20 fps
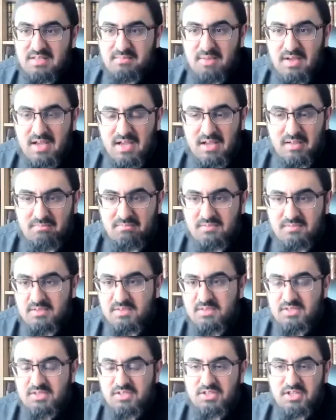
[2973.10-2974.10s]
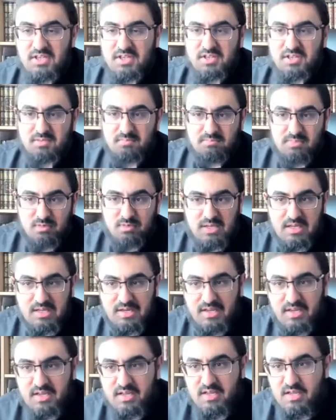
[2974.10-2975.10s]
Imam, Sheikh,
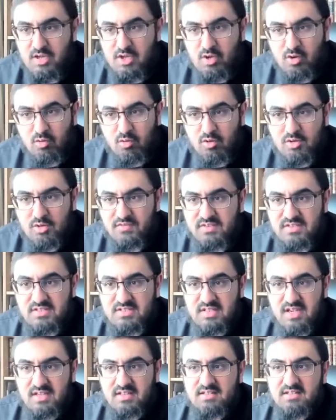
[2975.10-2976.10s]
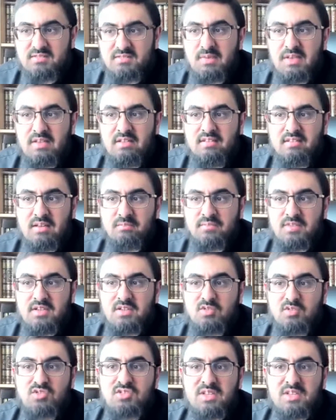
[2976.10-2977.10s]
Maulana. All of these titles mean
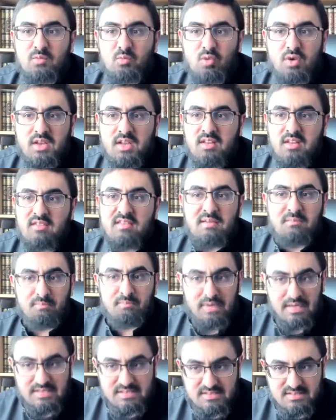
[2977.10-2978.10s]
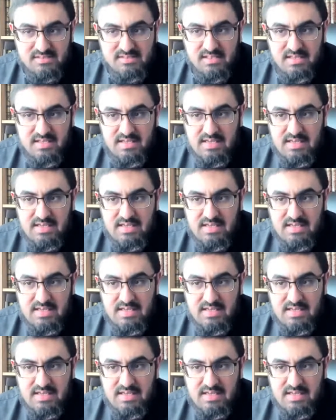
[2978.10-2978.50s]
something to someone in some place.